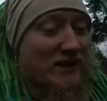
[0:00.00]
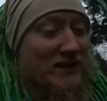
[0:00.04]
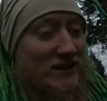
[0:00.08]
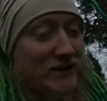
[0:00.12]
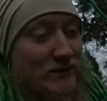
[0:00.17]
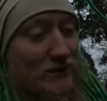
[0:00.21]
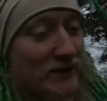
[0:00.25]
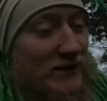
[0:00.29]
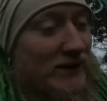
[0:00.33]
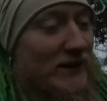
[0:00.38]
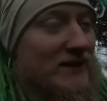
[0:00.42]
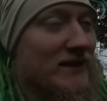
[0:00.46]

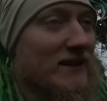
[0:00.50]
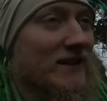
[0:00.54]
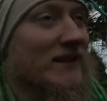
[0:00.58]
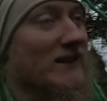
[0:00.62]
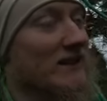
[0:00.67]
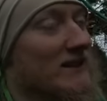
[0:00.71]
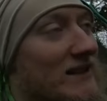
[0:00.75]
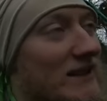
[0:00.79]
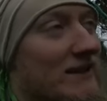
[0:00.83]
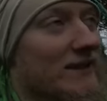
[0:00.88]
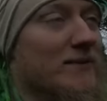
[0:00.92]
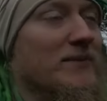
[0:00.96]
stewardessing
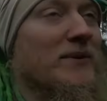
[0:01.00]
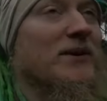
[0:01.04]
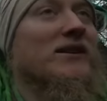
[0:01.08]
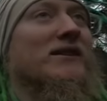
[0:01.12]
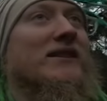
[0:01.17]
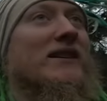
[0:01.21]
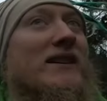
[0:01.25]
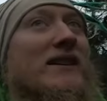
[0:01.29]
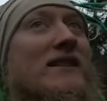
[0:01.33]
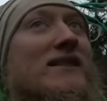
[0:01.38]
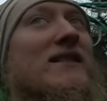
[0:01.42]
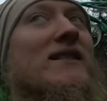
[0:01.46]
inside the
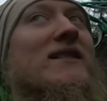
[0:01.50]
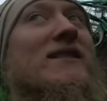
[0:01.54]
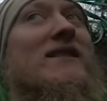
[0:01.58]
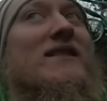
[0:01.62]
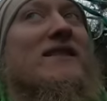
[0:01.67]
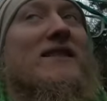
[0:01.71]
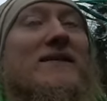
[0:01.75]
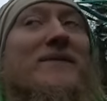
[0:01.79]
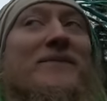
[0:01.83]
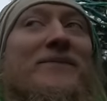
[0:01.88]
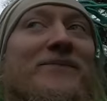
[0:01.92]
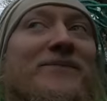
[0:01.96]
building.
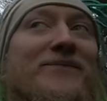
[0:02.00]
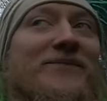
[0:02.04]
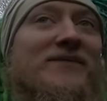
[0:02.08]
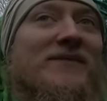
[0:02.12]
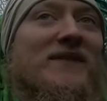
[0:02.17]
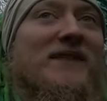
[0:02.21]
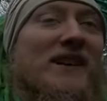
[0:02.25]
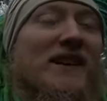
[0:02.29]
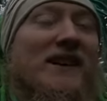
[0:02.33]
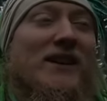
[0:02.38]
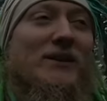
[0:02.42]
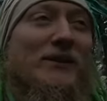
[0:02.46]

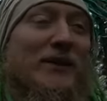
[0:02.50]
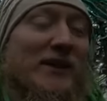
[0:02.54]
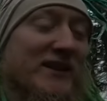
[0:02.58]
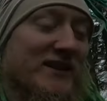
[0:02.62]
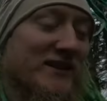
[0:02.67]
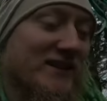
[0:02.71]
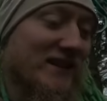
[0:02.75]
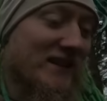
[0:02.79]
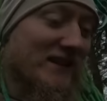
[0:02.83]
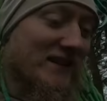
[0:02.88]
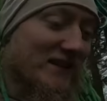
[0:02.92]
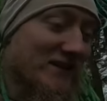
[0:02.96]
What else
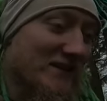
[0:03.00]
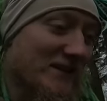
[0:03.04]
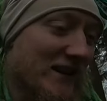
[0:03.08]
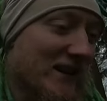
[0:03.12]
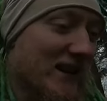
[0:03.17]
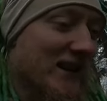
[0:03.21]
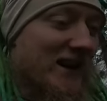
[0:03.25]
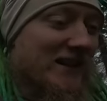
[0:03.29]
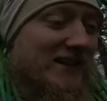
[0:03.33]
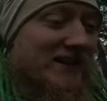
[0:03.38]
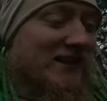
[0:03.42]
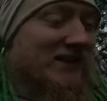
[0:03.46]
did I do?
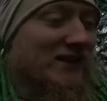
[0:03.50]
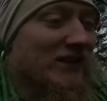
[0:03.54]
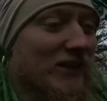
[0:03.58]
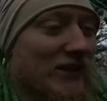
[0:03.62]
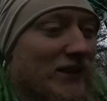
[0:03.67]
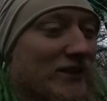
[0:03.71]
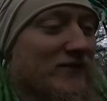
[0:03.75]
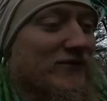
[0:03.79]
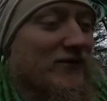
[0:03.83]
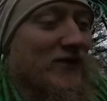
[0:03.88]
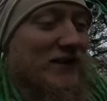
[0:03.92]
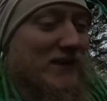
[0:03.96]
I did a lot
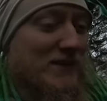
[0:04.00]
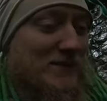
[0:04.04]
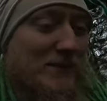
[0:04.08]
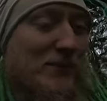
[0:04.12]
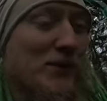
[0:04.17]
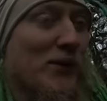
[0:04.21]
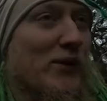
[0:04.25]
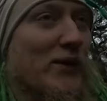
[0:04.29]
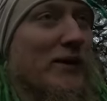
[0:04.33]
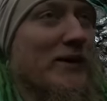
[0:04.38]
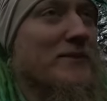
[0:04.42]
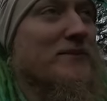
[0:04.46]
of really
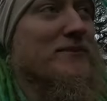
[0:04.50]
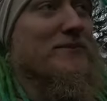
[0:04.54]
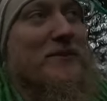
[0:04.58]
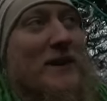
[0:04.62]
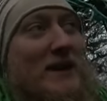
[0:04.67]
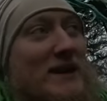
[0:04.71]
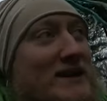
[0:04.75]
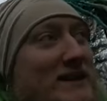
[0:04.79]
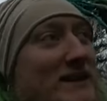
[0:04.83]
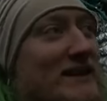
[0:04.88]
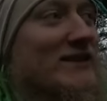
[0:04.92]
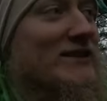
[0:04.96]
boring
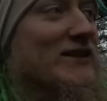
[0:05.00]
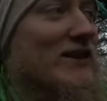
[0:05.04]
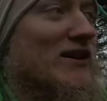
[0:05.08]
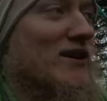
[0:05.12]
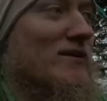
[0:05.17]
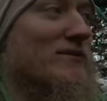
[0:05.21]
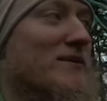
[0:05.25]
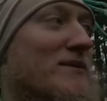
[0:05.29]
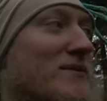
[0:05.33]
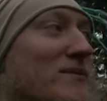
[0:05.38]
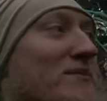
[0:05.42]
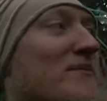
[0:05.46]
basic
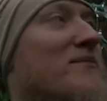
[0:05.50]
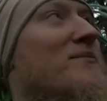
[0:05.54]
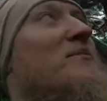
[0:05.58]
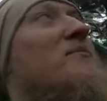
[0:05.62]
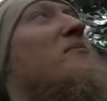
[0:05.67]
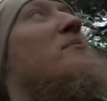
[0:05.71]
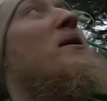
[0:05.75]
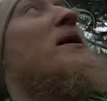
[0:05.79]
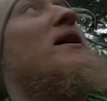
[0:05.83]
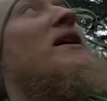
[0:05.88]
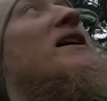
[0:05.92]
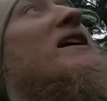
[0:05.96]
jobs,
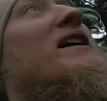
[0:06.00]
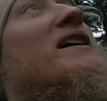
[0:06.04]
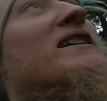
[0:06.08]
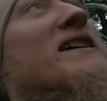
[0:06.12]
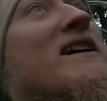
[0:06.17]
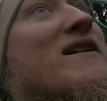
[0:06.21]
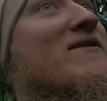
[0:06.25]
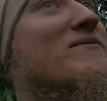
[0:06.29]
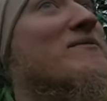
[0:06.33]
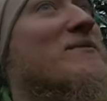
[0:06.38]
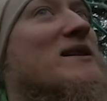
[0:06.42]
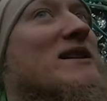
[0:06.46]
but it
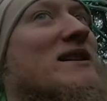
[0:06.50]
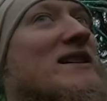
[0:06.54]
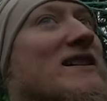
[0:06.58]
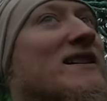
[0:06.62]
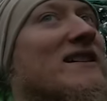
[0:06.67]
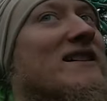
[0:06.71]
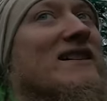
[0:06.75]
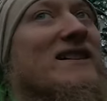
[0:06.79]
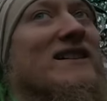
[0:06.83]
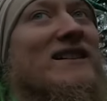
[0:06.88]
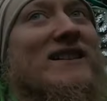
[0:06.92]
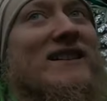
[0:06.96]
gave me
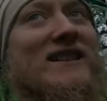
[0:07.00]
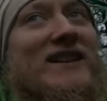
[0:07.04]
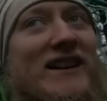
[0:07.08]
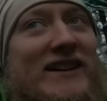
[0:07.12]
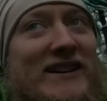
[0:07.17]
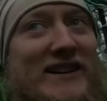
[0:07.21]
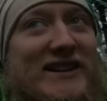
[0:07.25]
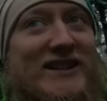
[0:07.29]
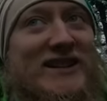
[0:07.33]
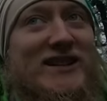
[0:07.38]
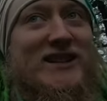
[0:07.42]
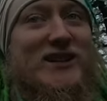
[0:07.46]
an
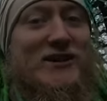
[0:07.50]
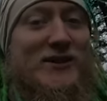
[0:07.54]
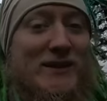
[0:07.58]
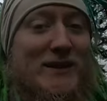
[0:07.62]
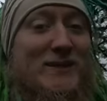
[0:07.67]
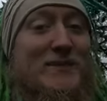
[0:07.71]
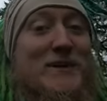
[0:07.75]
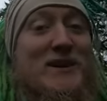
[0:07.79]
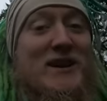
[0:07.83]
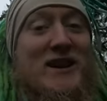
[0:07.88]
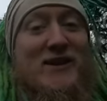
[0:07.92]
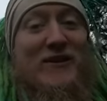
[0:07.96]
excuse to
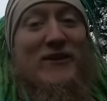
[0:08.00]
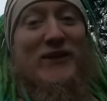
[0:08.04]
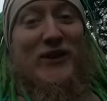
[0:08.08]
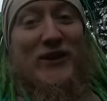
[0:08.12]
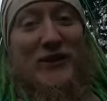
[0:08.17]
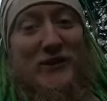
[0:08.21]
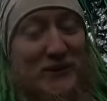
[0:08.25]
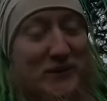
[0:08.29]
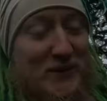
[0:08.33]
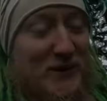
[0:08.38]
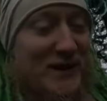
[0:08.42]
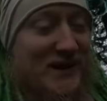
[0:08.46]
be here for a
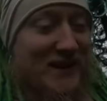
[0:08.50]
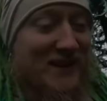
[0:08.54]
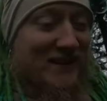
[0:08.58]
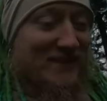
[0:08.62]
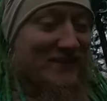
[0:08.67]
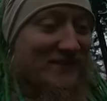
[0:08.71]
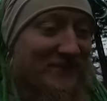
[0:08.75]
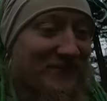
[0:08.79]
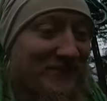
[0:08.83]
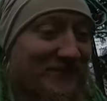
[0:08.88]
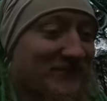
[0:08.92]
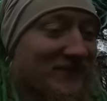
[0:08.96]
whole week
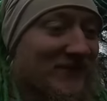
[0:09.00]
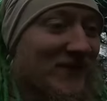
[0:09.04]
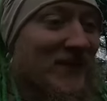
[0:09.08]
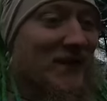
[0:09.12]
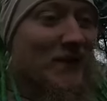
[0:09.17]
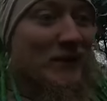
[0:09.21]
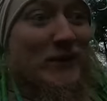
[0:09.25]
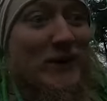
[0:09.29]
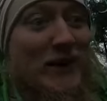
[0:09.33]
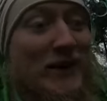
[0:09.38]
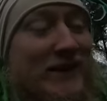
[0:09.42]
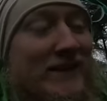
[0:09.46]

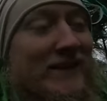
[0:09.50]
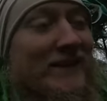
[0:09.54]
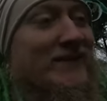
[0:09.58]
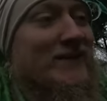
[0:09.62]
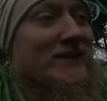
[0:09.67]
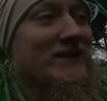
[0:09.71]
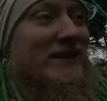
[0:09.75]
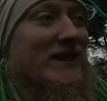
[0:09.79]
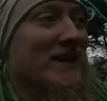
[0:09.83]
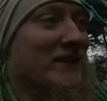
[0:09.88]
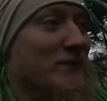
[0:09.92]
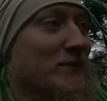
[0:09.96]
where I
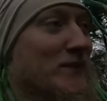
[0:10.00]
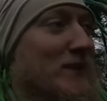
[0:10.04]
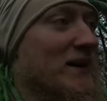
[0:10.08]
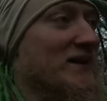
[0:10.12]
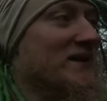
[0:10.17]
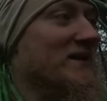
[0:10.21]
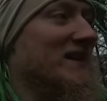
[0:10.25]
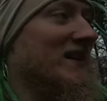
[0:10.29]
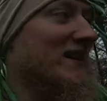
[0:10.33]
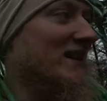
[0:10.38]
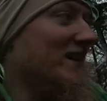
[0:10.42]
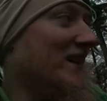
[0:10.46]
didn't have to buy a
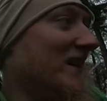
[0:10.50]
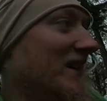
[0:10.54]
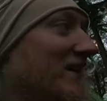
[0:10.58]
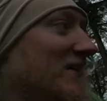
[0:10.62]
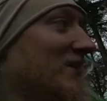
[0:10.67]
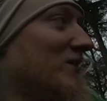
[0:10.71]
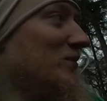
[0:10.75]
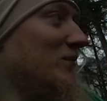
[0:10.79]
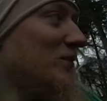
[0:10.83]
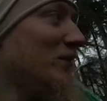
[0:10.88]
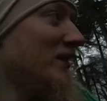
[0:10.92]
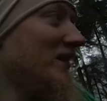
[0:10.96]
ticket. I could
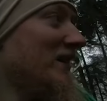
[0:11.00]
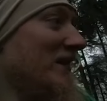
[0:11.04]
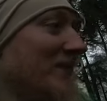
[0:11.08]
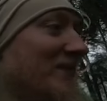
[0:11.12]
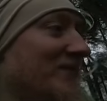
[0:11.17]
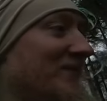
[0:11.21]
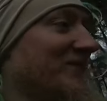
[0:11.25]
just walk in.